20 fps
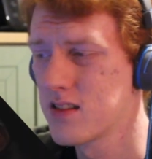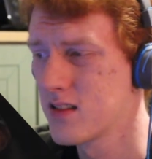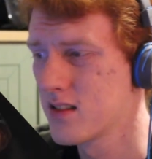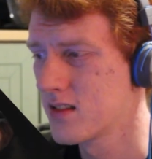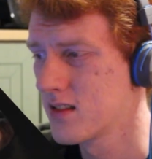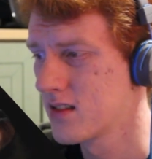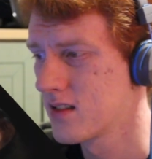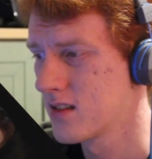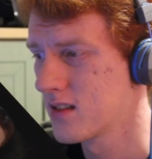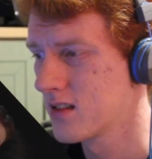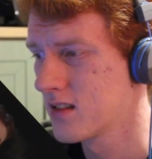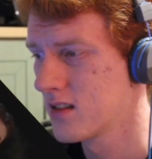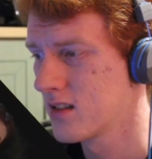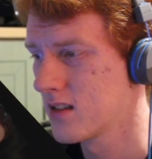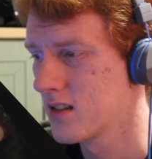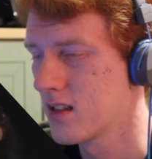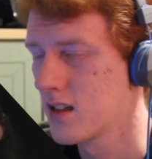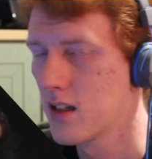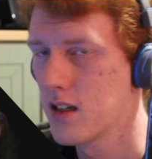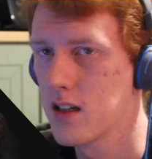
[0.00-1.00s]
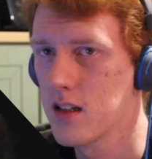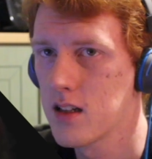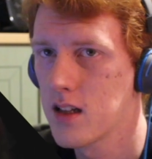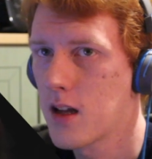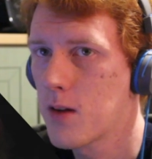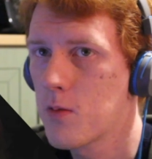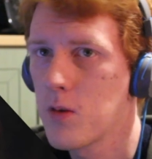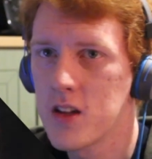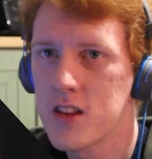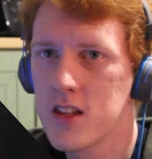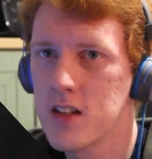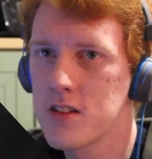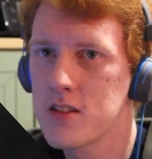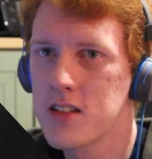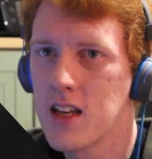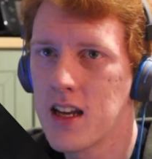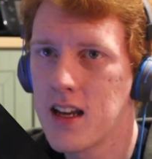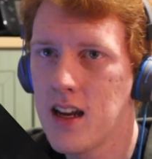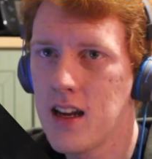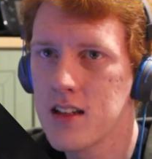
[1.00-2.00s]
Like, what they're
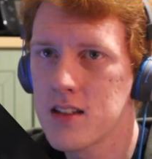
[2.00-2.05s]
saying is